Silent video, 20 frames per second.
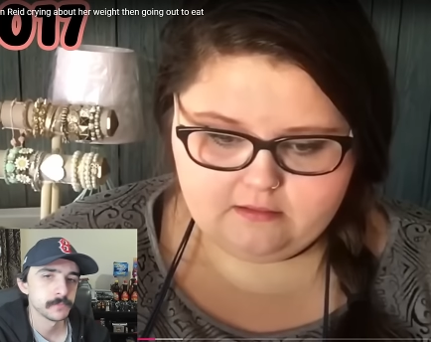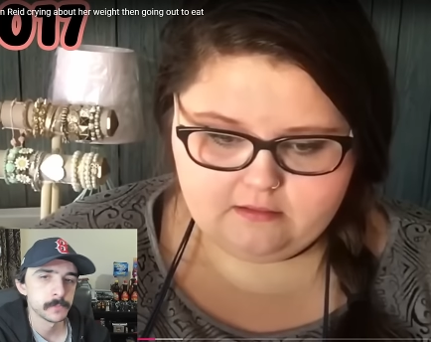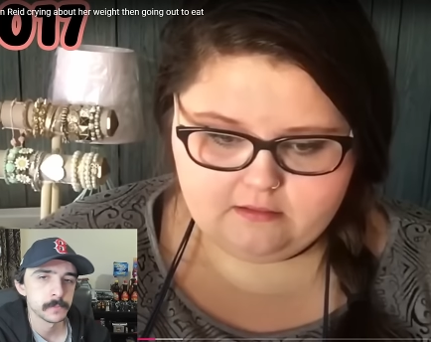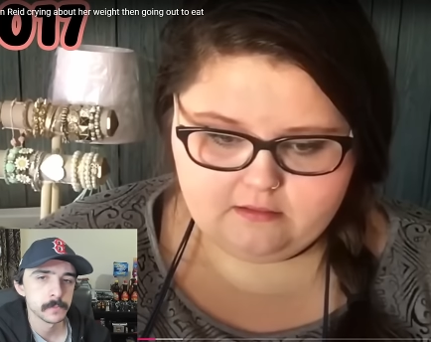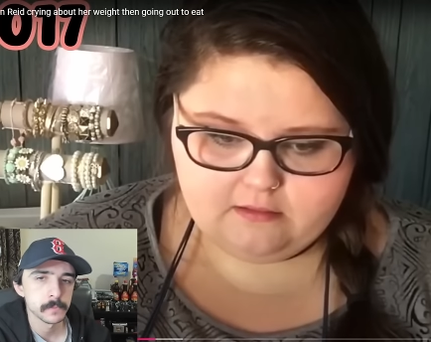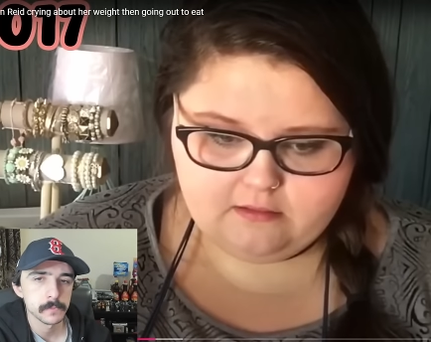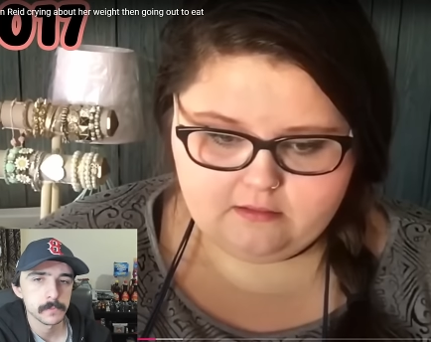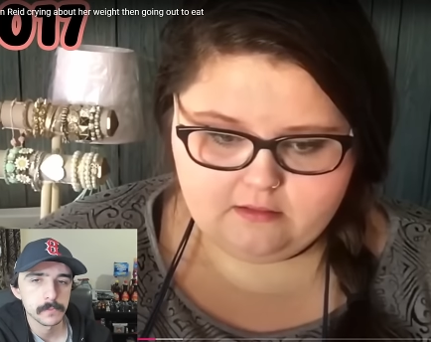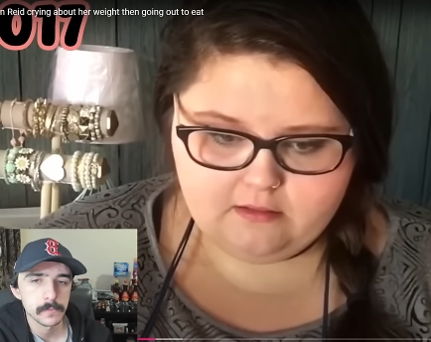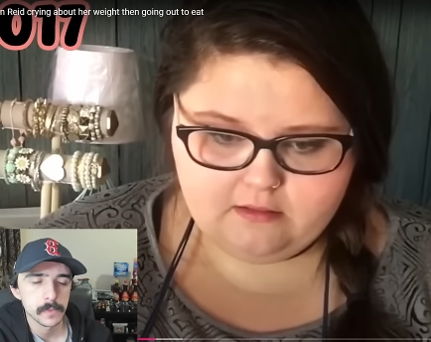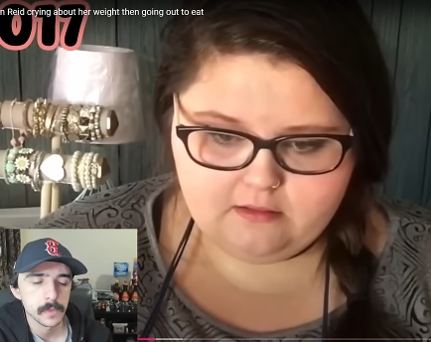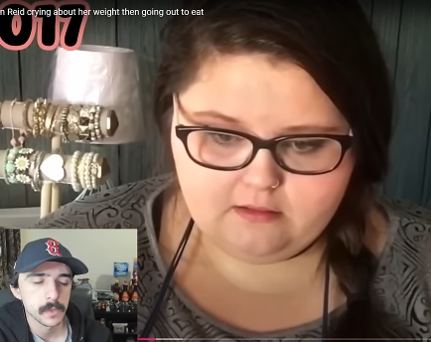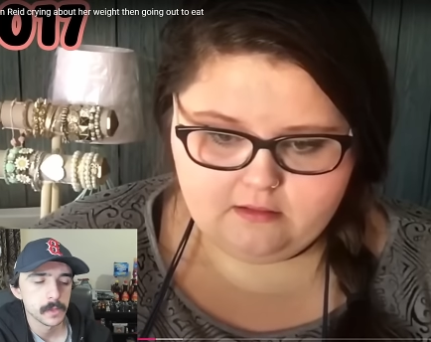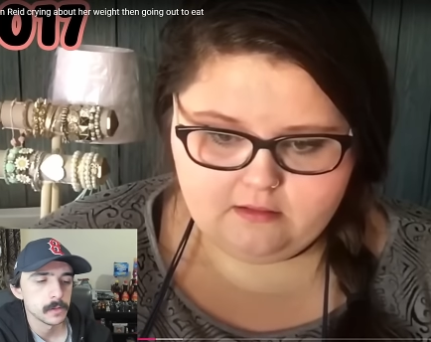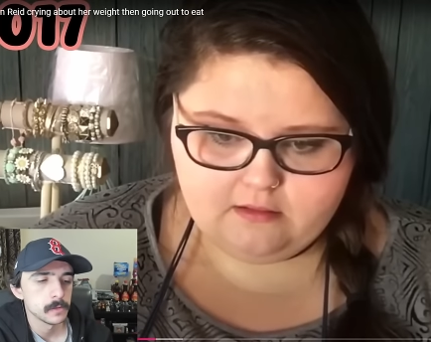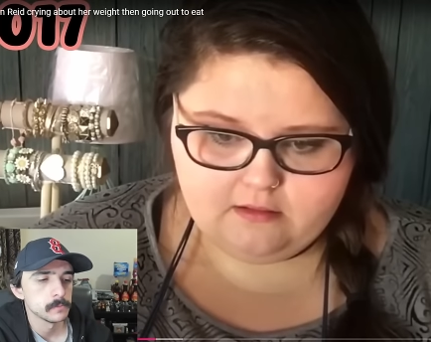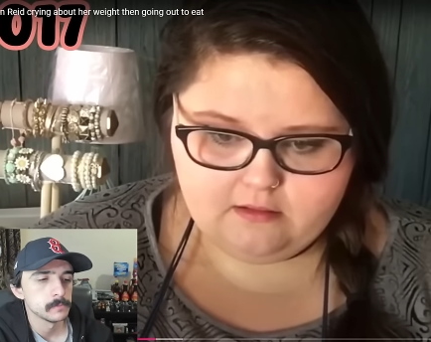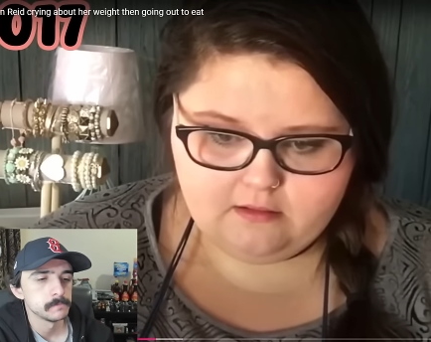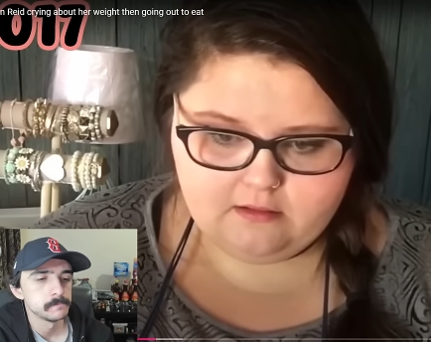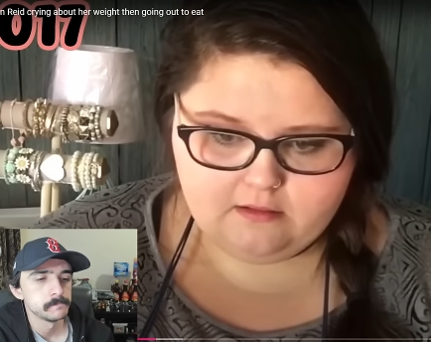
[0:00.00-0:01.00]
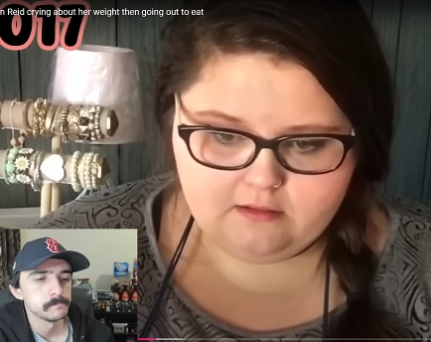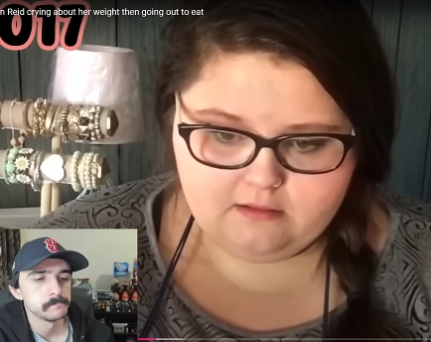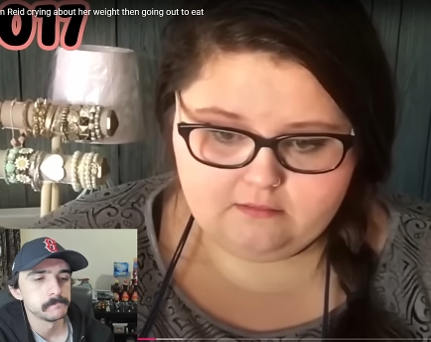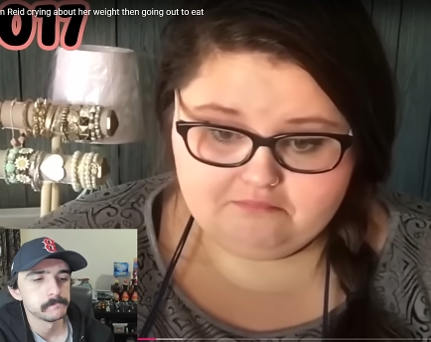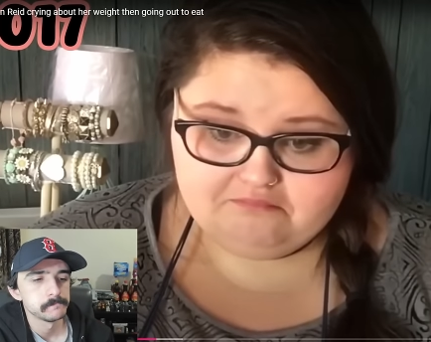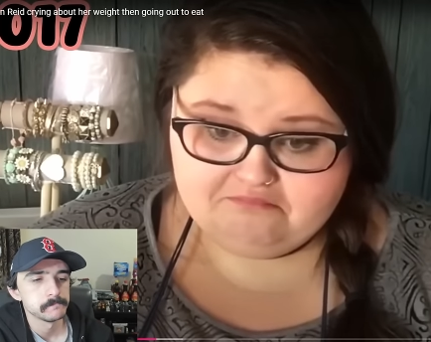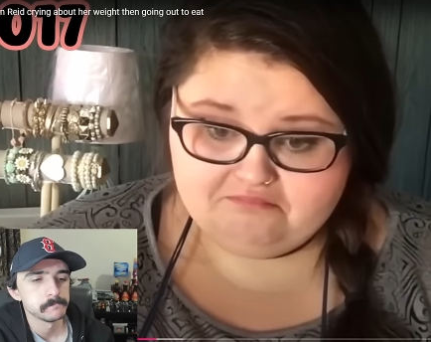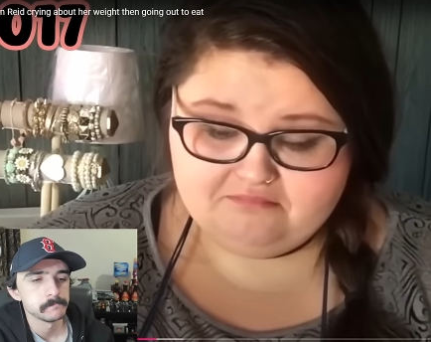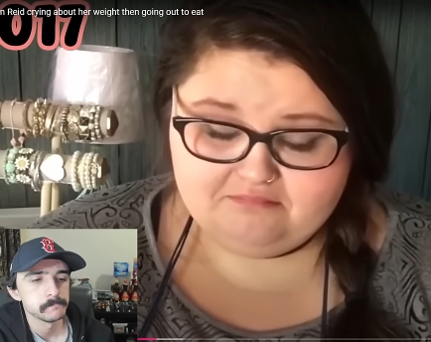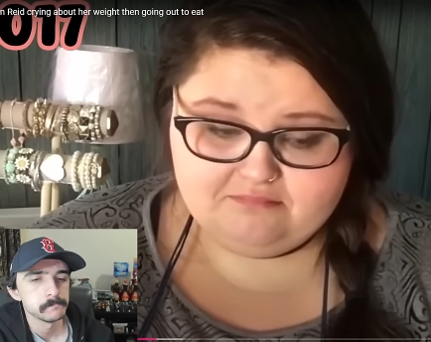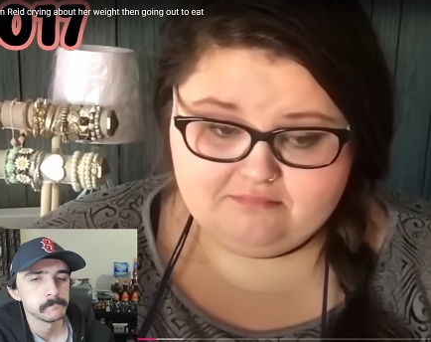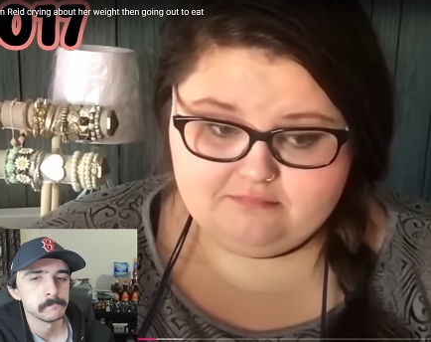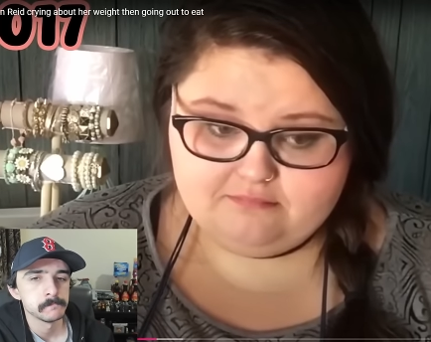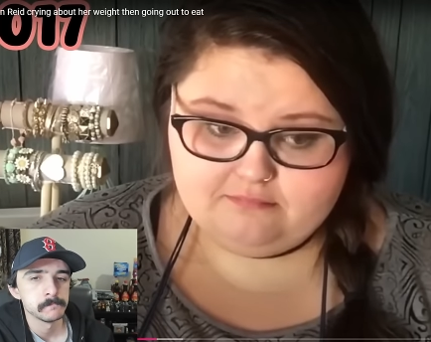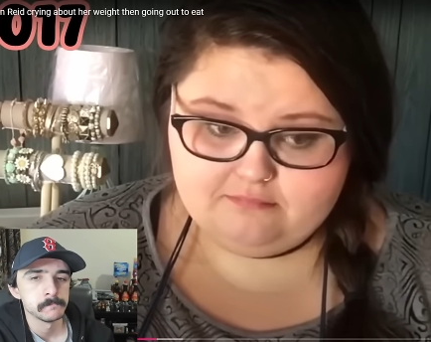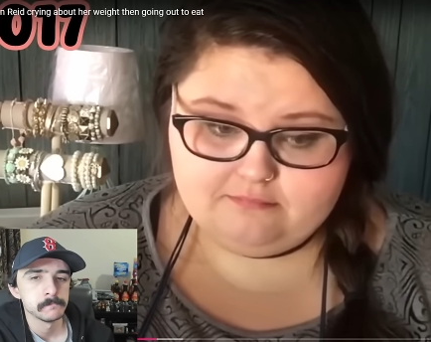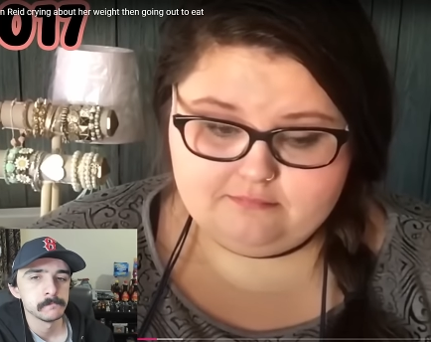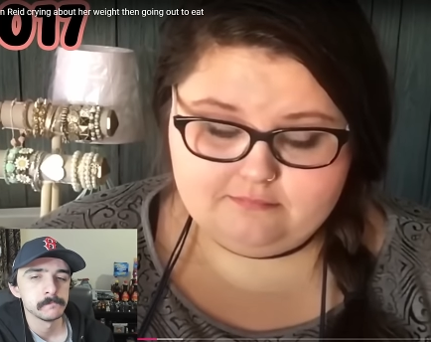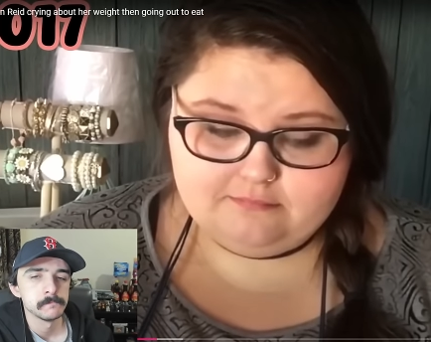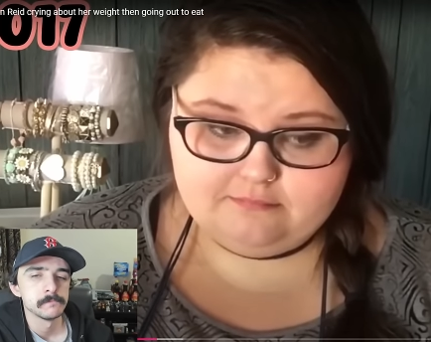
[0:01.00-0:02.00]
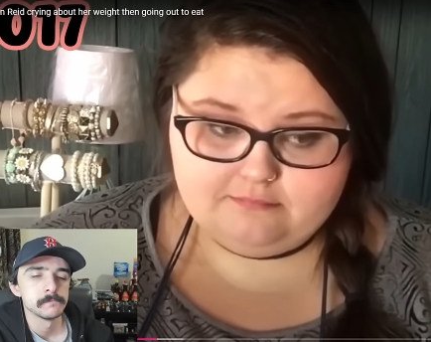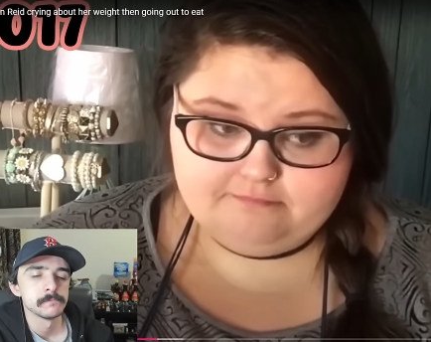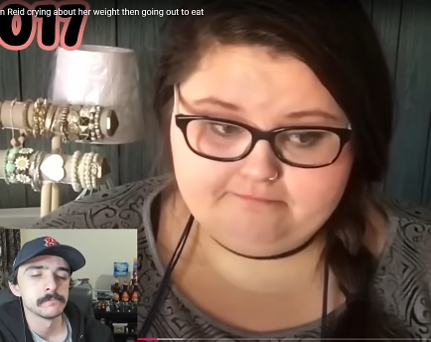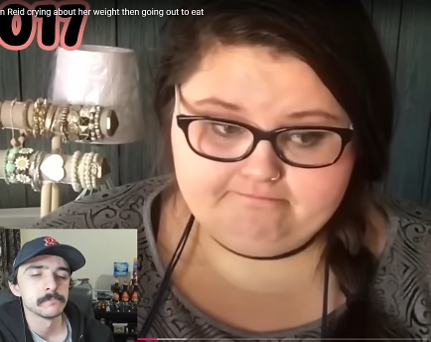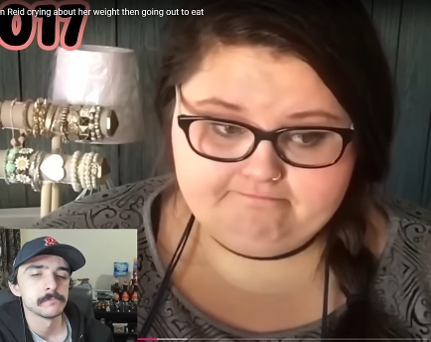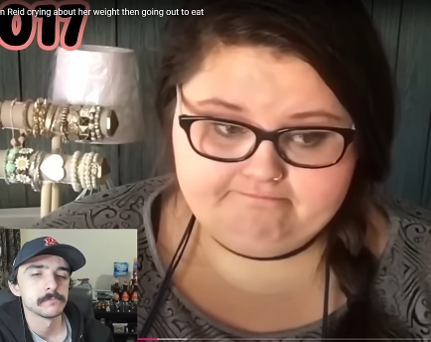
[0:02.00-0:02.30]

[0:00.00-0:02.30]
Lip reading: (silence)